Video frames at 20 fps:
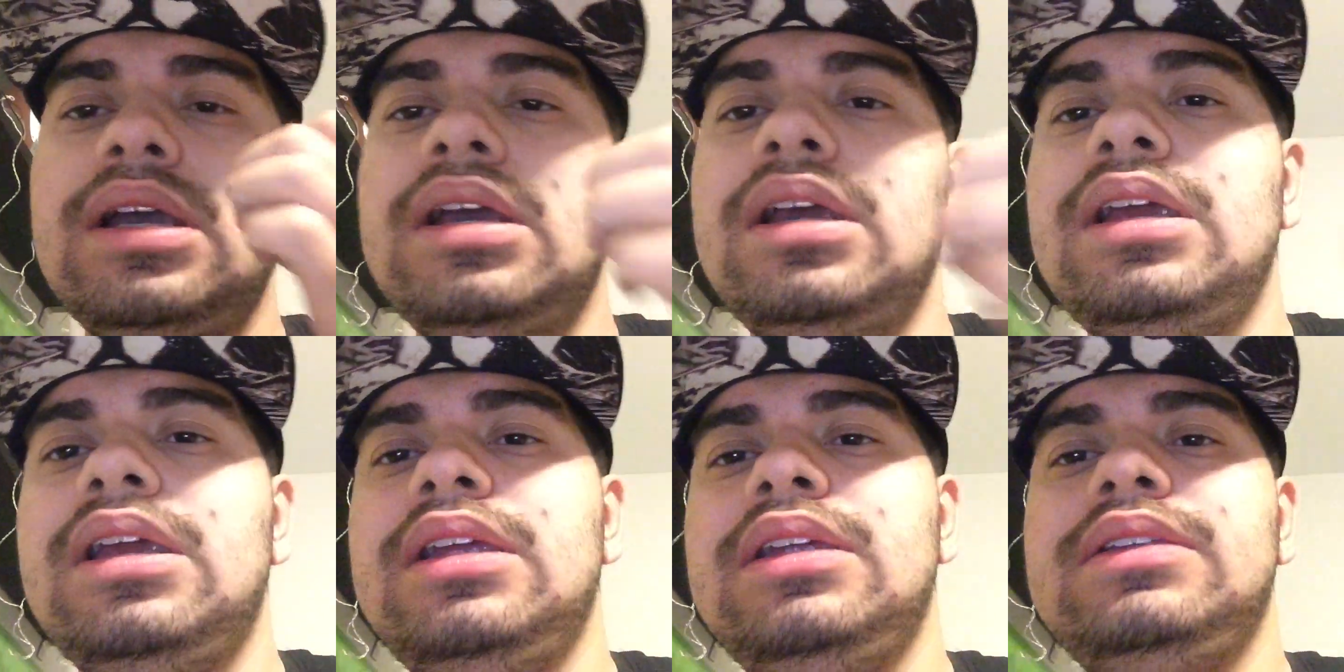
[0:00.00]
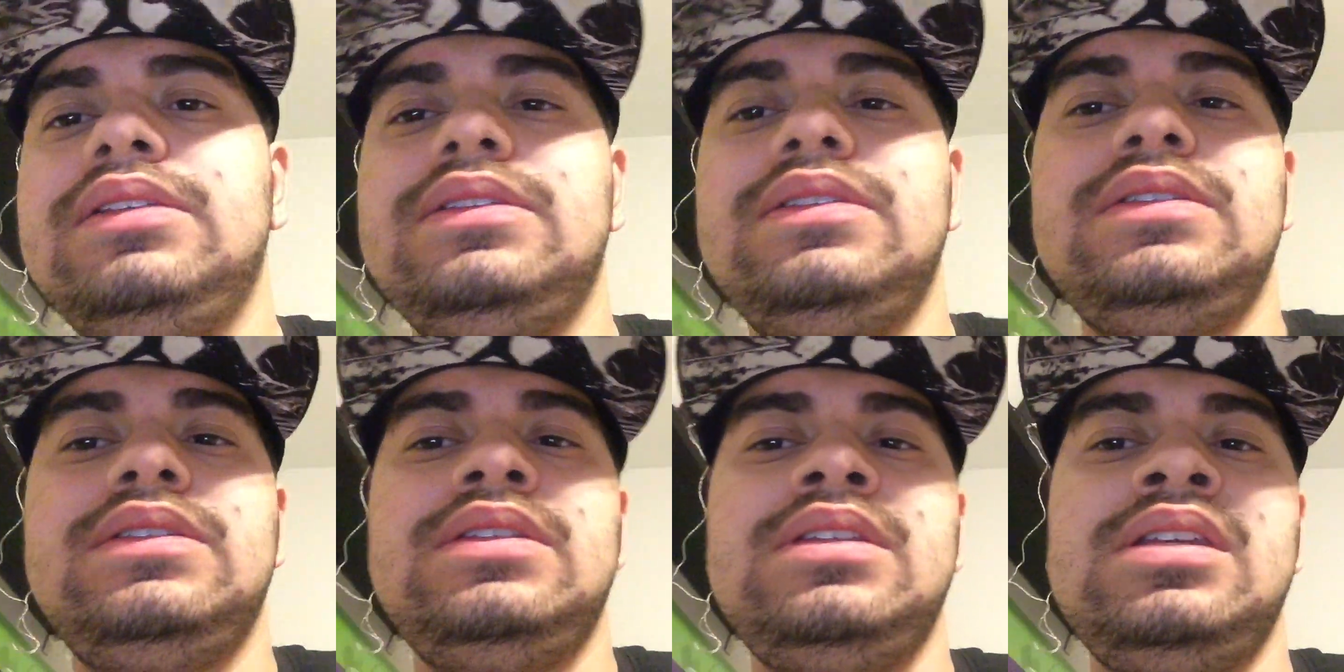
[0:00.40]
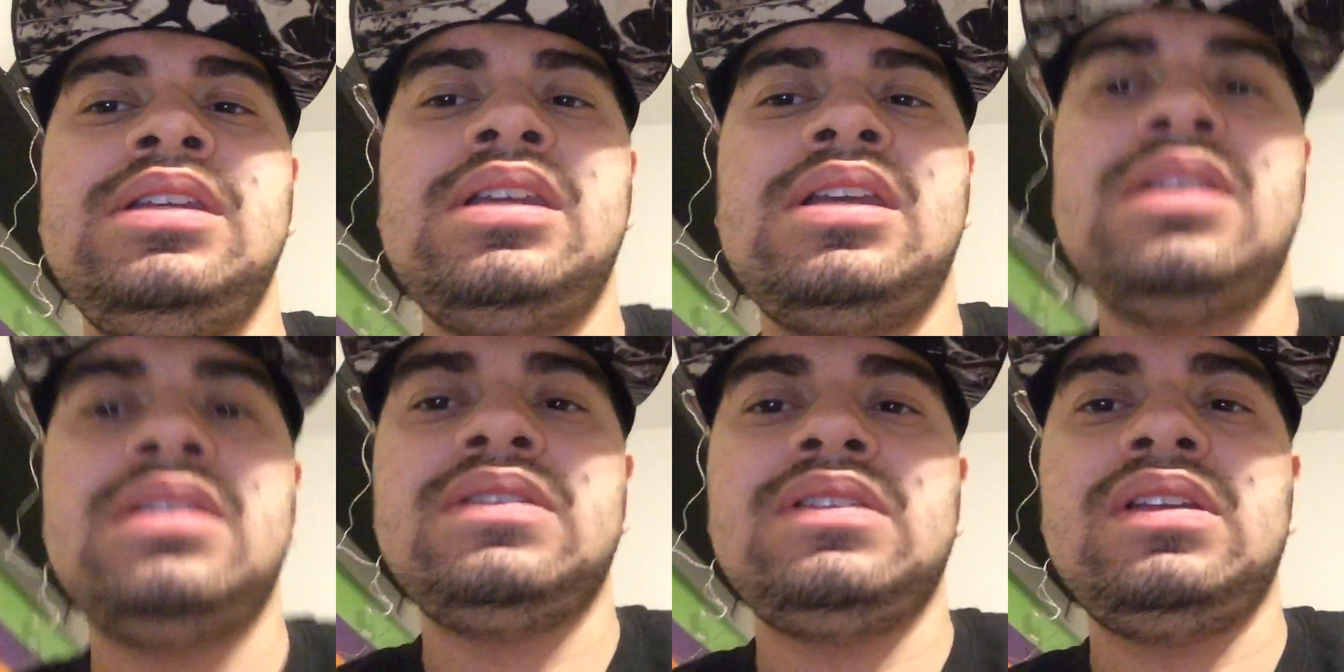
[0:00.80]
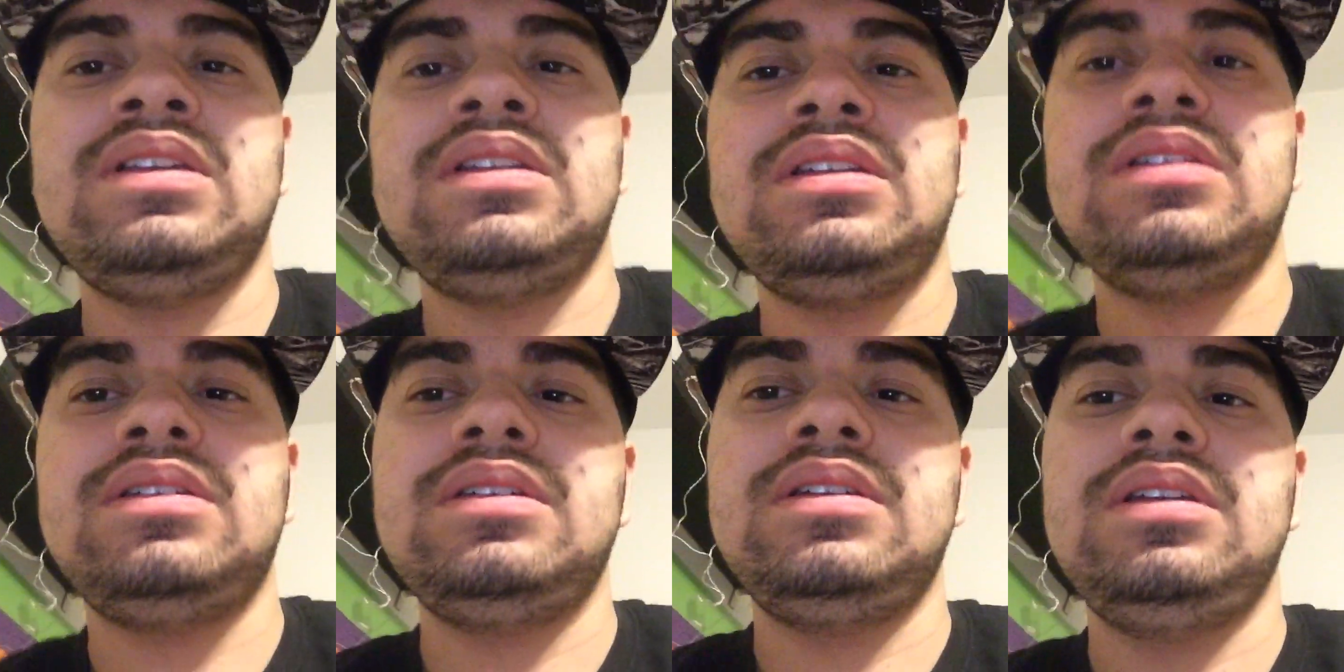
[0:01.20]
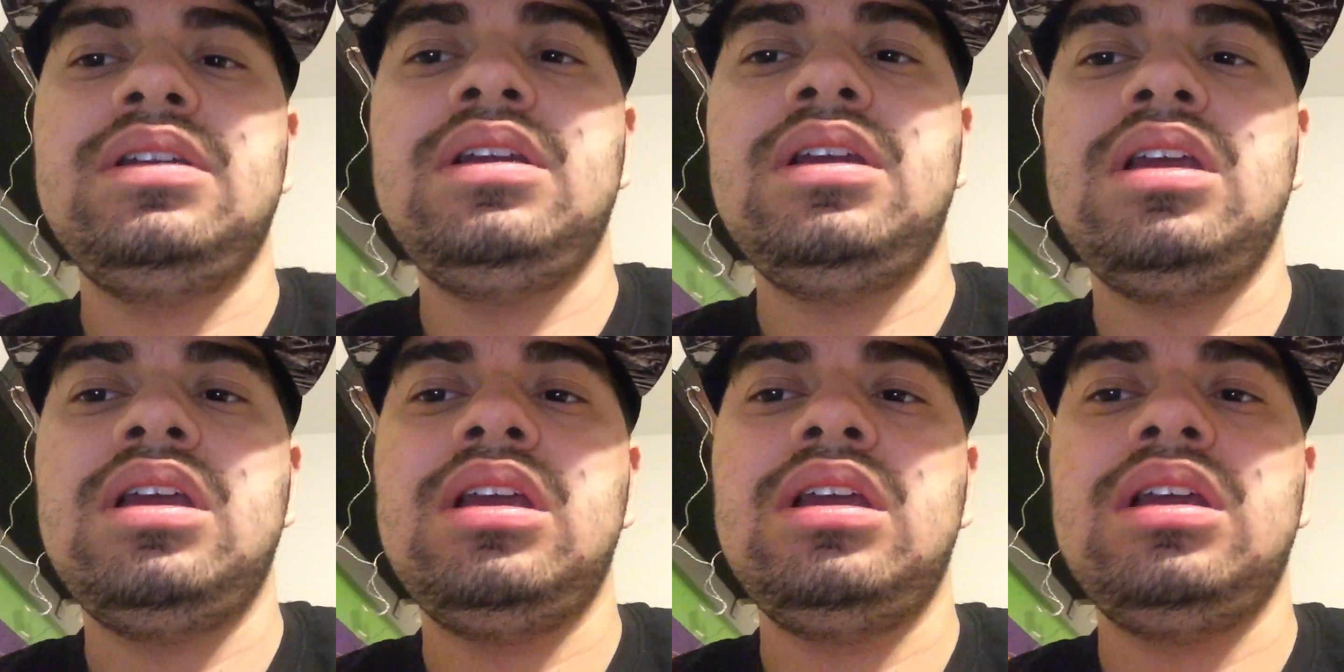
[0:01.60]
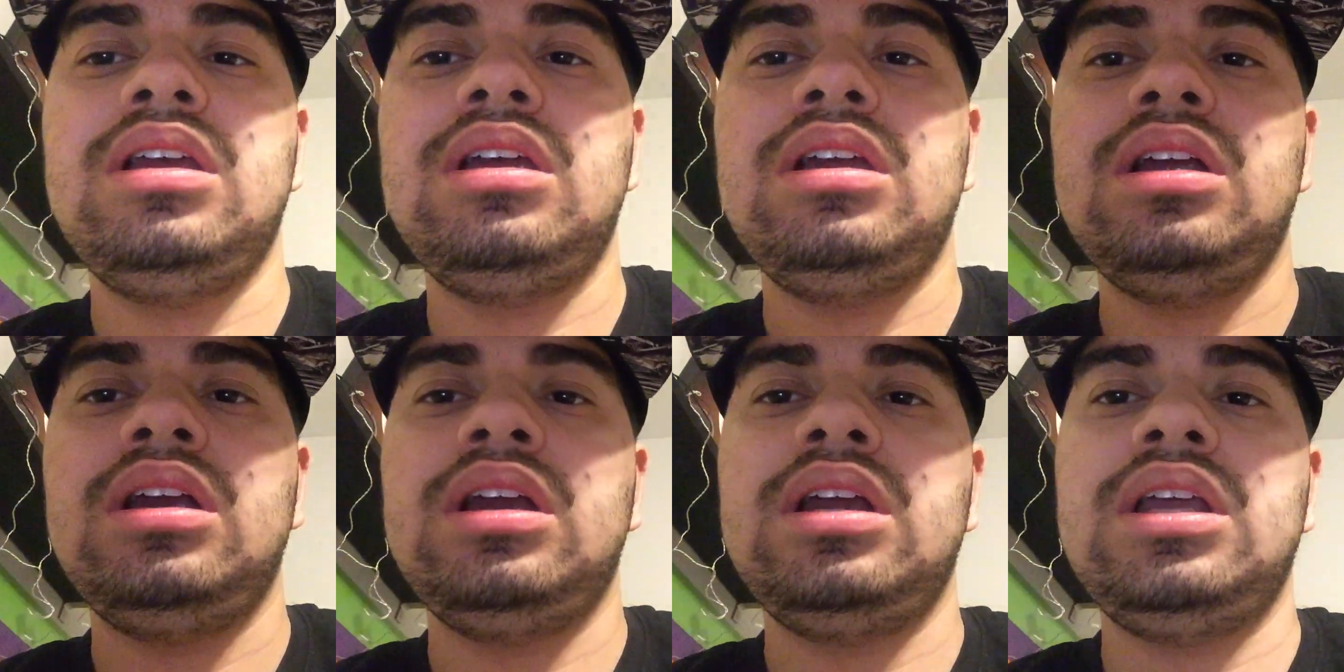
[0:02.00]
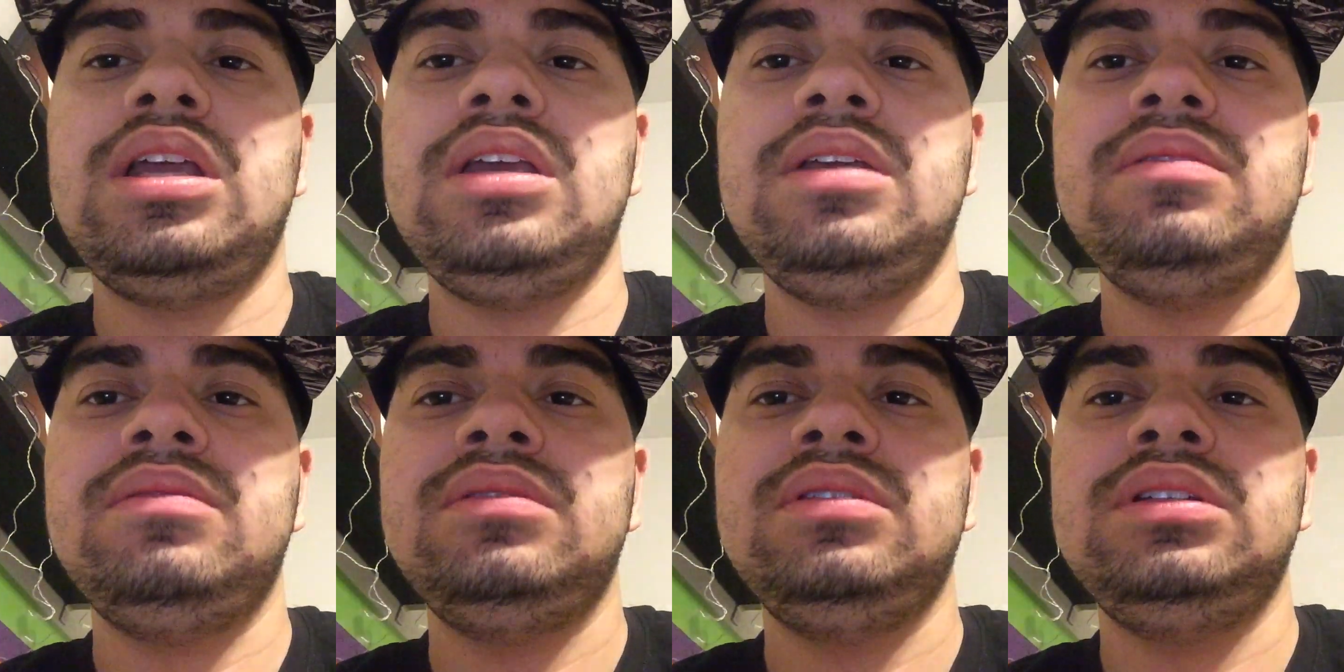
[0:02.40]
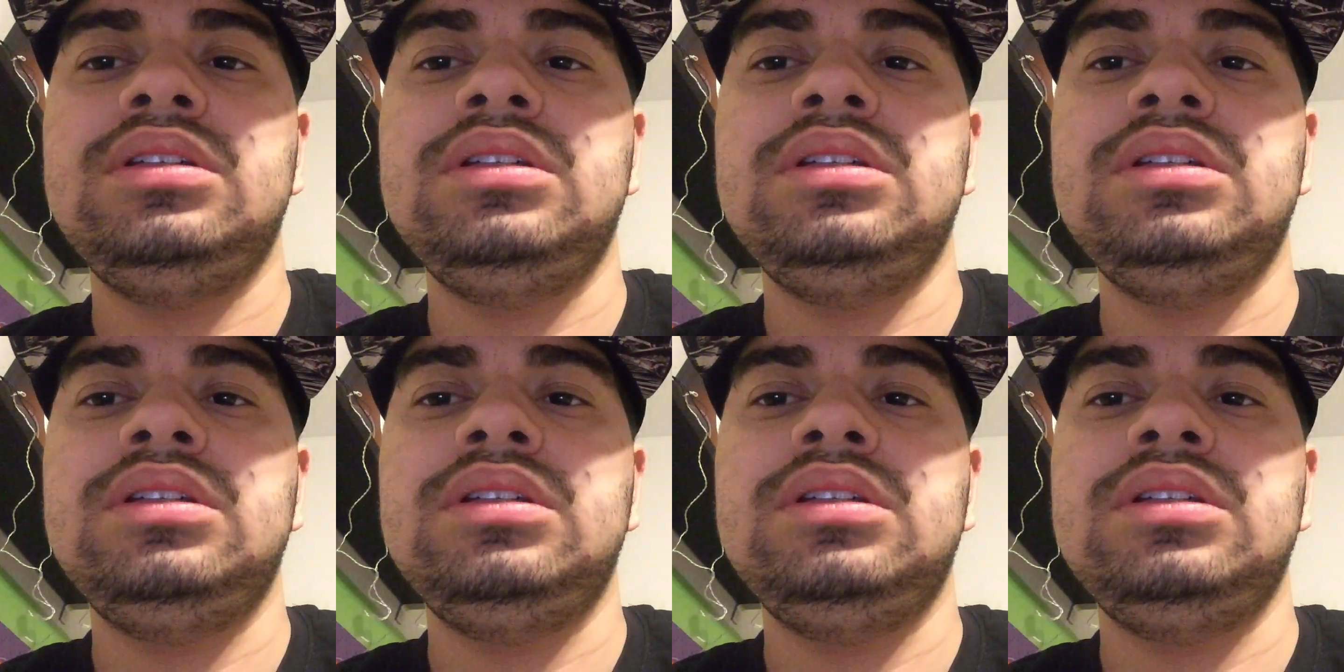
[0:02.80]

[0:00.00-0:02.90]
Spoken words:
Alright, see you guys later. Alright.